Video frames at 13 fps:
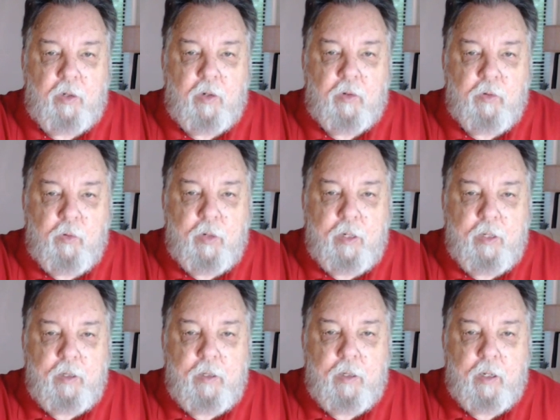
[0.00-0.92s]

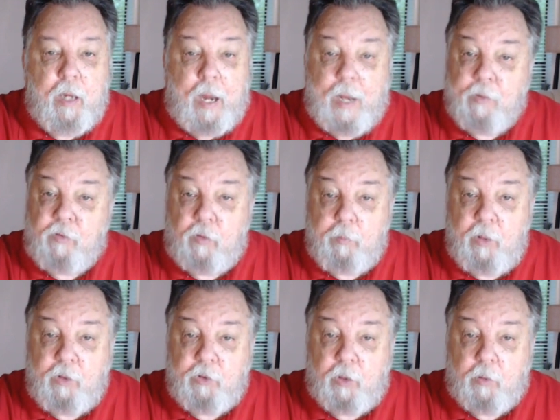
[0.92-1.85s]
unity, and
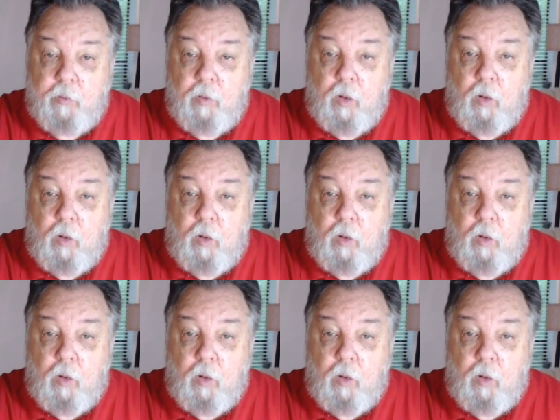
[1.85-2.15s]
submission